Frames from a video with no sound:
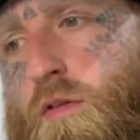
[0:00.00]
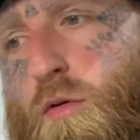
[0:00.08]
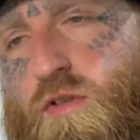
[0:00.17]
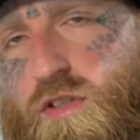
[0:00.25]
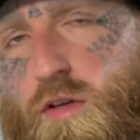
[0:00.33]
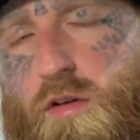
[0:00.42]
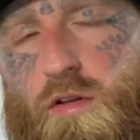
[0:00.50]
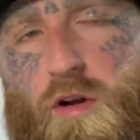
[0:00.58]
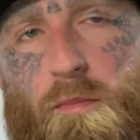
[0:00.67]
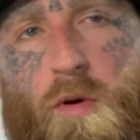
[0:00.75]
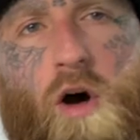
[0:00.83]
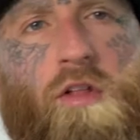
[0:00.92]
No one's here to, you
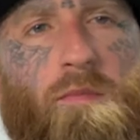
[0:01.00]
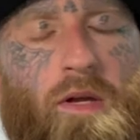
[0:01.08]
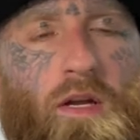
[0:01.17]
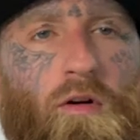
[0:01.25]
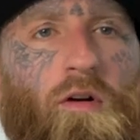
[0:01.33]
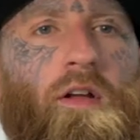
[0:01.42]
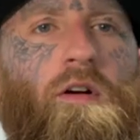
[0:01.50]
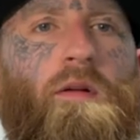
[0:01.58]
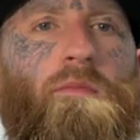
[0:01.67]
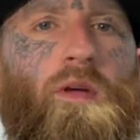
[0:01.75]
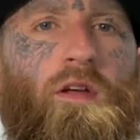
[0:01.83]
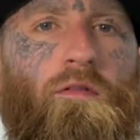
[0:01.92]
know, bother me or
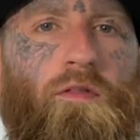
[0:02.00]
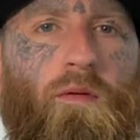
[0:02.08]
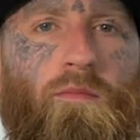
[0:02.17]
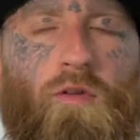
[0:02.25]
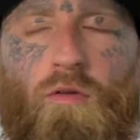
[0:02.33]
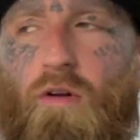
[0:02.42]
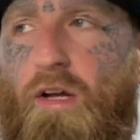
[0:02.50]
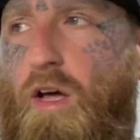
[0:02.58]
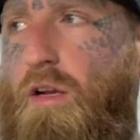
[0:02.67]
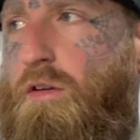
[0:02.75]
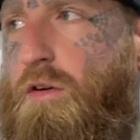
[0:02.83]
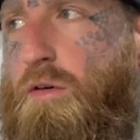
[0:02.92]
interrupt me from doing what I
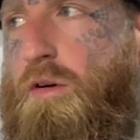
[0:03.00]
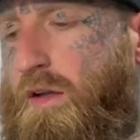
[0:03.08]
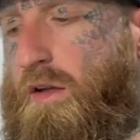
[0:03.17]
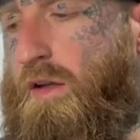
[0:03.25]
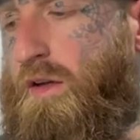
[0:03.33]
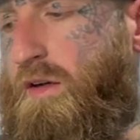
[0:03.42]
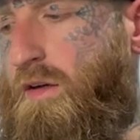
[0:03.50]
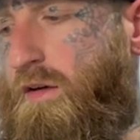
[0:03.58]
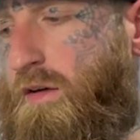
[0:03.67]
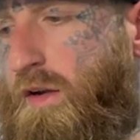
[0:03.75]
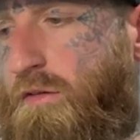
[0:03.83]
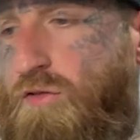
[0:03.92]
got to do.
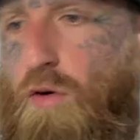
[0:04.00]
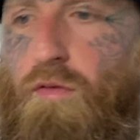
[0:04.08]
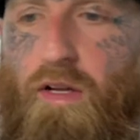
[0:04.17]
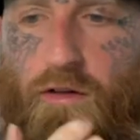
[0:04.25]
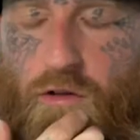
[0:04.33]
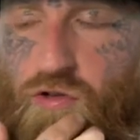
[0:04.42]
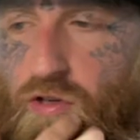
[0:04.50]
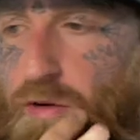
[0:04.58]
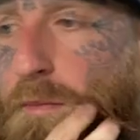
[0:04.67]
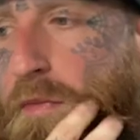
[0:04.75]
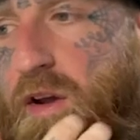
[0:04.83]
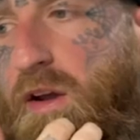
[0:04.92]
And I was over at the
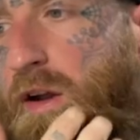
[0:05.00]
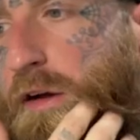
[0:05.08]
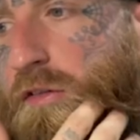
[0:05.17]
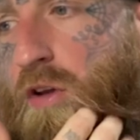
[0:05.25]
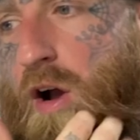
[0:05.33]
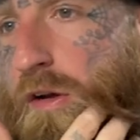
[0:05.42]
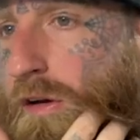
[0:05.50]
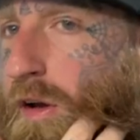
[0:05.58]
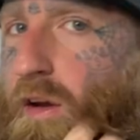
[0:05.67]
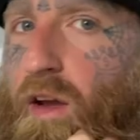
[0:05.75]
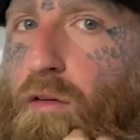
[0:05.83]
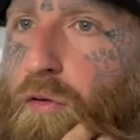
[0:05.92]
gym, and I was talking
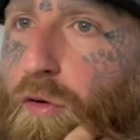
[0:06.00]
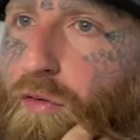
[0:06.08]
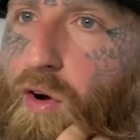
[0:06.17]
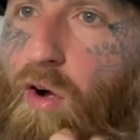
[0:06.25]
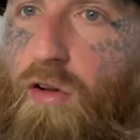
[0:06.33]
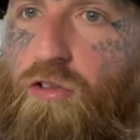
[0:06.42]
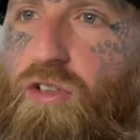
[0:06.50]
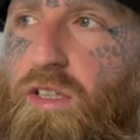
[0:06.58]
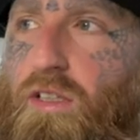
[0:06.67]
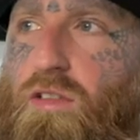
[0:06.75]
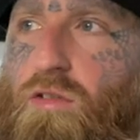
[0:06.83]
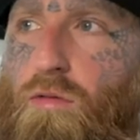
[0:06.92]
to a handful of college
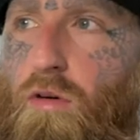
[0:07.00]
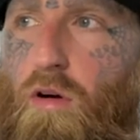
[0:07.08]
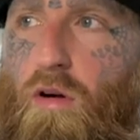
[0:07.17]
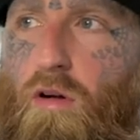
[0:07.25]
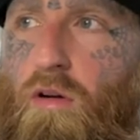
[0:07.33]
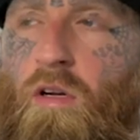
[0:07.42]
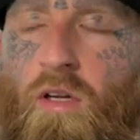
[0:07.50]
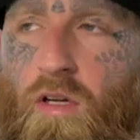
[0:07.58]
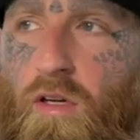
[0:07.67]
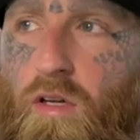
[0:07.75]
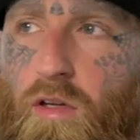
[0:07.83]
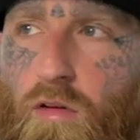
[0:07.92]
kids who are
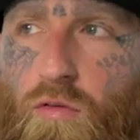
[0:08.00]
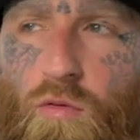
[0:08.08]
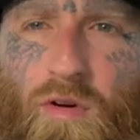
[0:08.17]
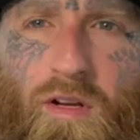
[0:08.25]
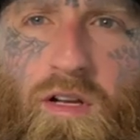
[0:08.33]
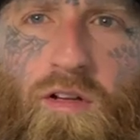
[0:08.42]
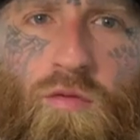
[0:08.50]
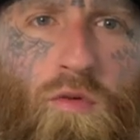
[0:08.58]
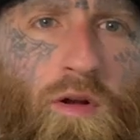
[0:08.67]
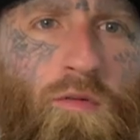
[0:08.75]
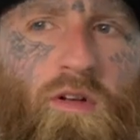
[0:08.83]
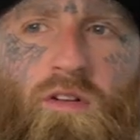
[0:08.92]
all, you know, 20,
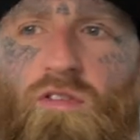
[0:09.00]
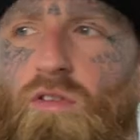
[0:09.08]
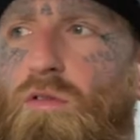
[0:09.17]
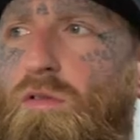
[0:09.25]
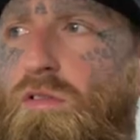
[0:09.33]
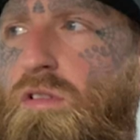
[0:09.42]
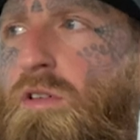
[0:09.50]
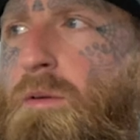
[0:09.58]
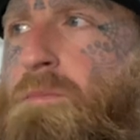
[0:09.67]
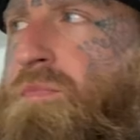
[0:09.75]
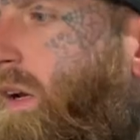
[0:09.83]
21 years old.